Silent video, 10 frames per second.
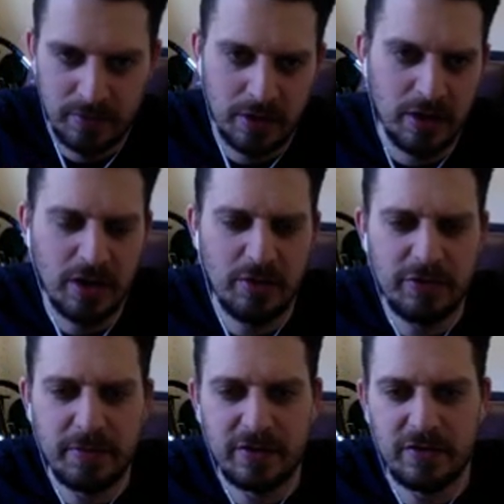Oh, we
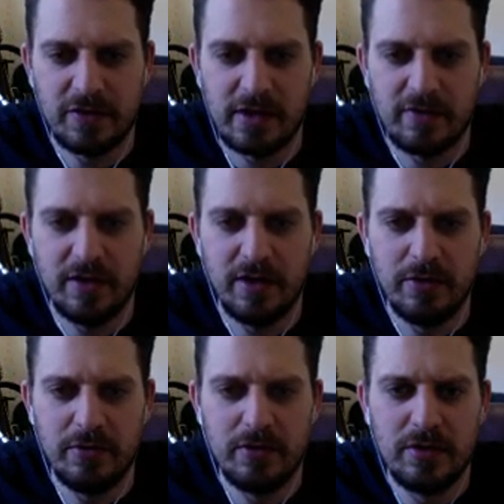smashed the stats there, though.
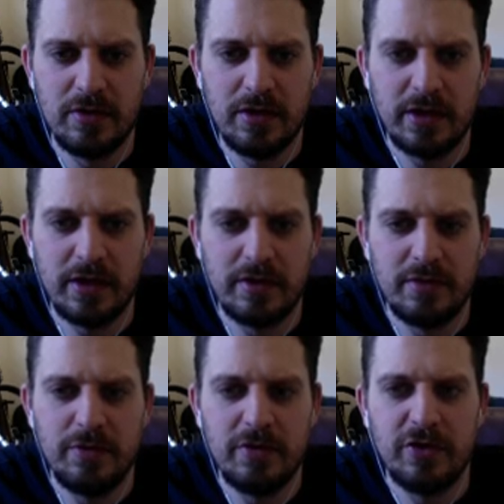Look at that.
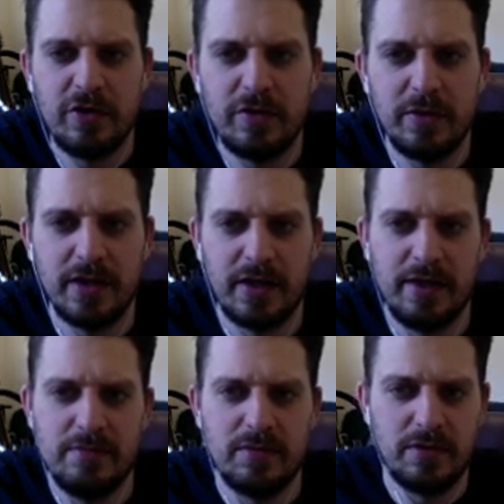We deserved to win that game.
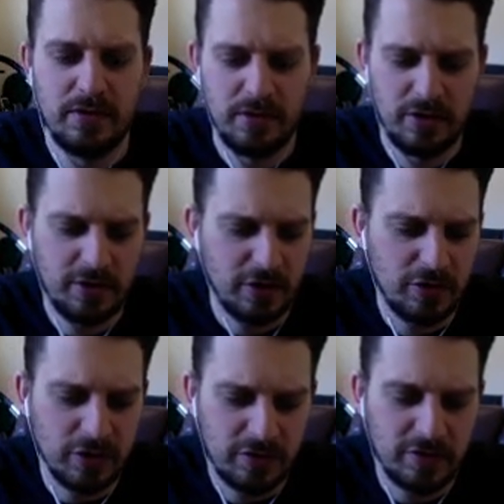You
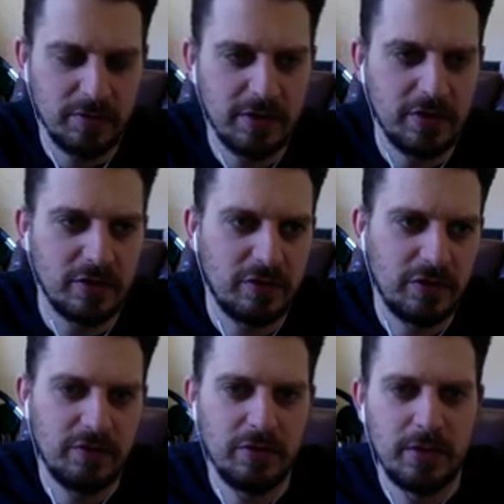cannot say we did not deserve
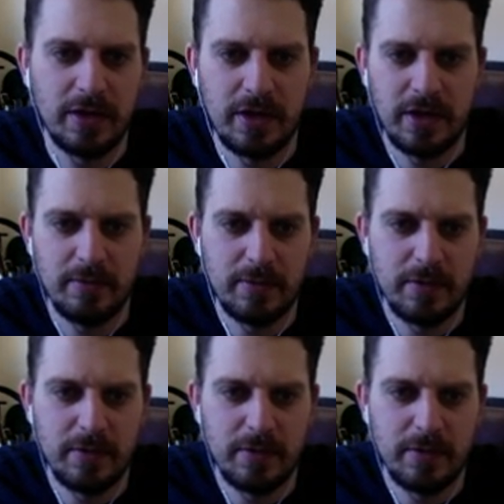to win that game.